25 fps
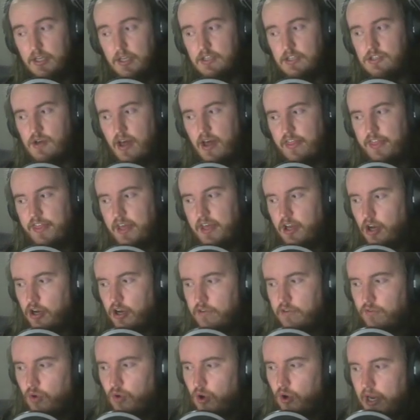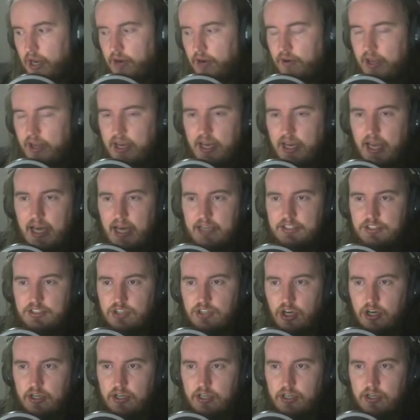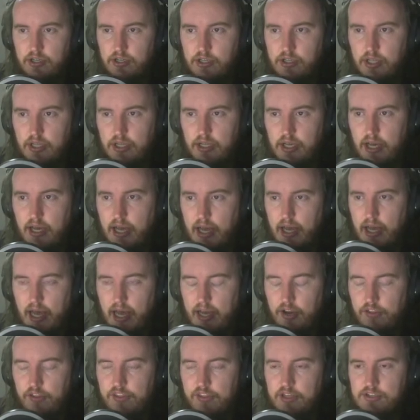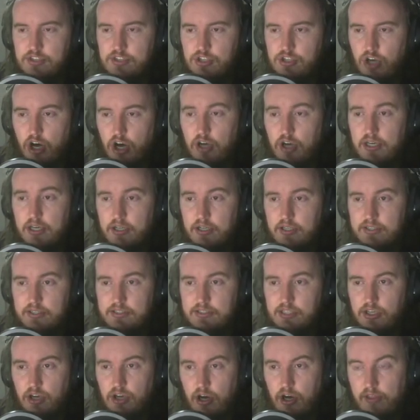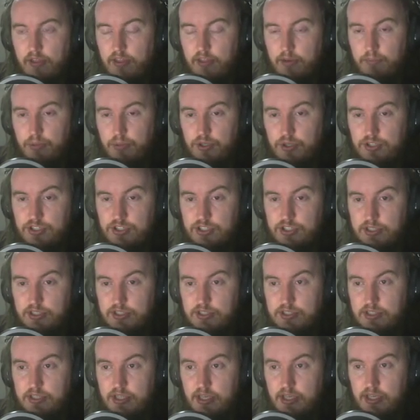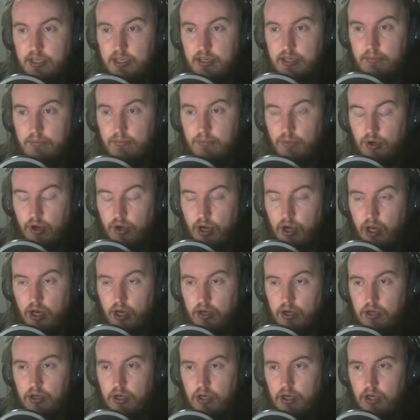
So I think overall I really like Scargill. I don't think Scargill is the card that pushes the Murloc